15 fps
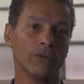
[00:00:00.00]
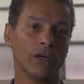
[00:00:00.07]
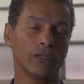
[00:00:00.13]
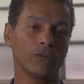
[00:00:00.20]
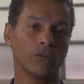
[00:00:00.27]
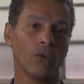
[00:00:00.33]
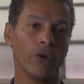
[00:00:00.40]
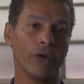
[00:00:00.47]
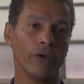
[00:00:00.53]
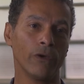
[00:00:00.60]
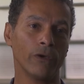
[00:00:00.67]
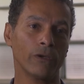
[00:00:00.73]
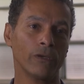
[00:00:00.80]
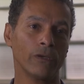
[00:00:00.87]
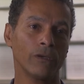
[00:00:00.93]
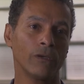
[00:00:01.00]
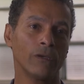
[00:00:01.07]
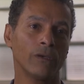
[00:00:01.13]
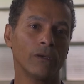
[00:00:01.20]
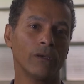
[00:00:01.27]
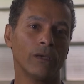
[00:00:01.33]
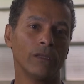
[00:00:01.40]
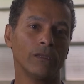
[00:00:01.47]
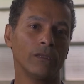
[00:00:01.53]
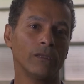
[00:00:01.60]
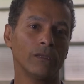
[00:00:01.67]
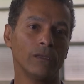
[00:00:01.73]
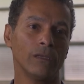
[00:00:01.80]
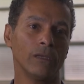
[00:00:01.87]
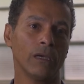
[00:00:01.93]
find work, and
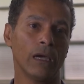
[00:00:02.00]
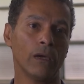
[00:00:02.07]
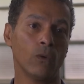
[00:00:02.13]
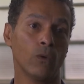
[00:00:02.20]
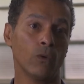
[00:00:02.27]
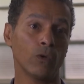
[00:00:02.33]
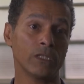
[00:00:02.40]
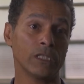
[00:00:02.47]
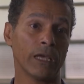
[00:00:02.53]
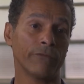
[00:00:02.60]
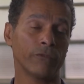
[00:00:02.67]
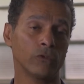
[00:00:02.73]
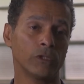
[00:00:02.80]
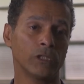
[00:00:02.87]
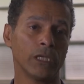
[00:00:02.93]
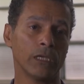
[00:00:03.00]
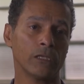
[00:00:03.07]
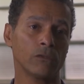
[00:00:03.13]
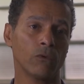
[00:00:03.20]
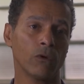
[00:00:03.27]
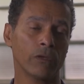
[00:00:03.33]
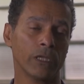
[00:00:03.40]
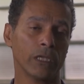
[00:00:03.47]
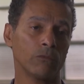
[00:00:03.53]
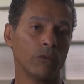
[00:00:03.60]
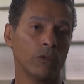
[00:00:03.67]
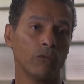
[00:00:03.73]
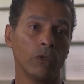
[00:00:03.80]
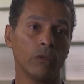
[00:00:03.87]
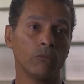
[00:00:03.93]
he always have to chase work. That
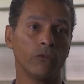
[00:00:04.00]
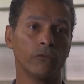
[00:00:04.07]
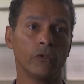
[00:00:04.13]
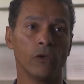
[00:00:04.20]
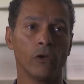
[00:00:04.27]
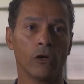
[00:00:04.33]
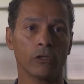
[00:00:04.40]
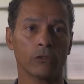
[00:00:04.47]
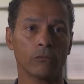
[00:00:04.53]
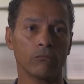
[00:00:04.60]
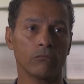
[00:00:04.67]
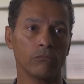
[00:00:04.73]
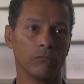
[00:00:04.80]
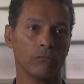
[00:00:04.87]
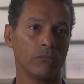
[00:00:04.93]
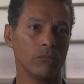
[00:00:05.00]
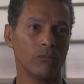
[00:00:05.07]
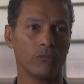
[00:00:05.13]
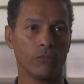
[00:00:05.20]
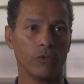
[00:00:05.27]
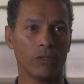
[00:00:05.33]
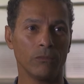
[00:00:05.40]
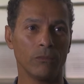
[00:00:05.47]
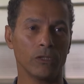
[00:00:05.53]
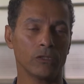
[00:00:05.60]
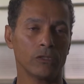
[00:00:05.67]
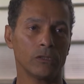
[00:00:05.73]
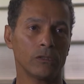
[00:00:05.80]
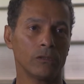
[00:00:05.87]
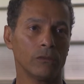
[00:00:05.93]
means we moved a lot, pretty
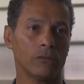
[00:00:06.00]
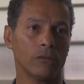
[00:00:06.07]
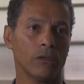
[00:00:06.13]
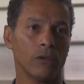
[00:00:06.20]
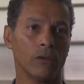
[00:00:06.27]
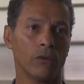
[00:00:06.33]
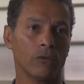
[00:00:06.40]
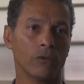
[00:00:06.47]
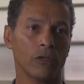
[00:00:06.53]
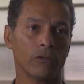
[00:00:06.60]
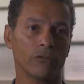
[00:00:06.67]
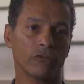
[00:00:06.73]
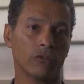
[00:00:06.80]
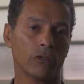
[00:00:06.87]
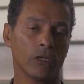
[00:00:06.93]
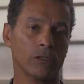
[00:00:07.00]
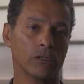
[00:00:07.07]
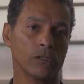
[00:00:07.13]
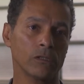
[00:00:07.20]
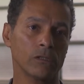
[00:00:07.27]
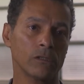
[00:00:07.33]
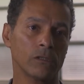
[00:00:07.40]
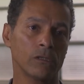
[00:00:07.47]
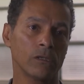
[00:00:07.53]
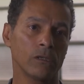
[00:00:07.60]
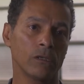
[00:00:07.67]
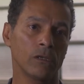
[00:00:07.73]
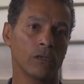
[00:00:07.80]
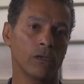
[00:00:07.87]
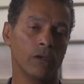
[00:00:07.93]
much around France,
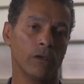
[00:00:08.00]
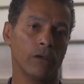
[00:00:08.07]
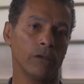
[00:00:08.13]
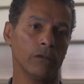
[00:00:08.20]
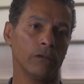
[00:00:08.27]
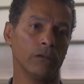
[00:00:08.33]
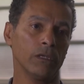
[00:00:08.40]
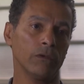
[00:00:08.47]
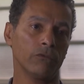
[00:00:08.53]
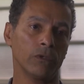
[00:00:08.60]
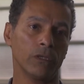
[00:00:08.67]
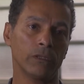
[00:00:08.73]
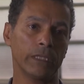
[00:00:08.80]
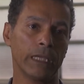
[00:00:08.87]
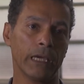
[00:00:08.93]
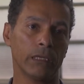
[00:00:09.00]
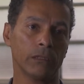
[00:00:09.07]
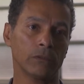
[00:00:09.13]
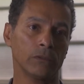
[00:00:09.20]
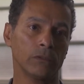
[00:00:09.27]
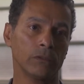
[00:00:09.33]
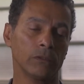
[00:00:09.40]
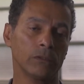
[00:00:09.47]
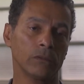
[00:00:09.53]
in different towns.